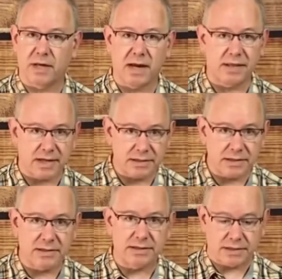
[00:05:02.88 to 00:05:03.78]
That's
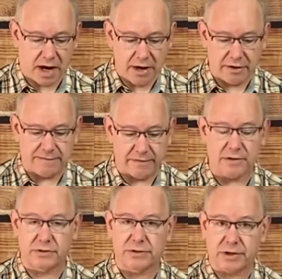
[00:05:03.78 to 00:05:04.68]
his desire for
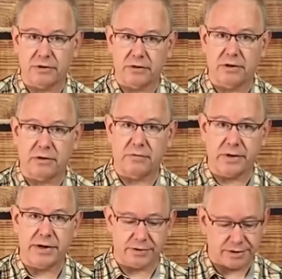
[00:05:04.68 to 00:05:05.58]
those current
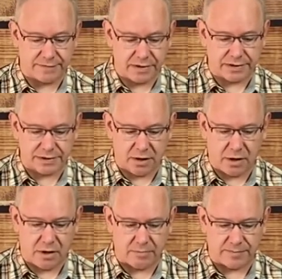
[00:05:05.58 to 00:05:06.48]
readers of this
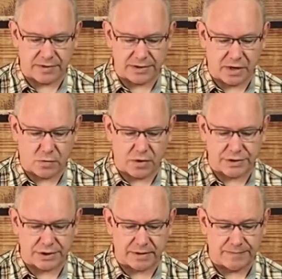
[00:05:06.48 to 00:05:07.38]
psalm as they
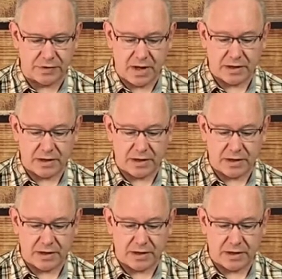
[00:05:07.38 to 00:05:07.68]
worship,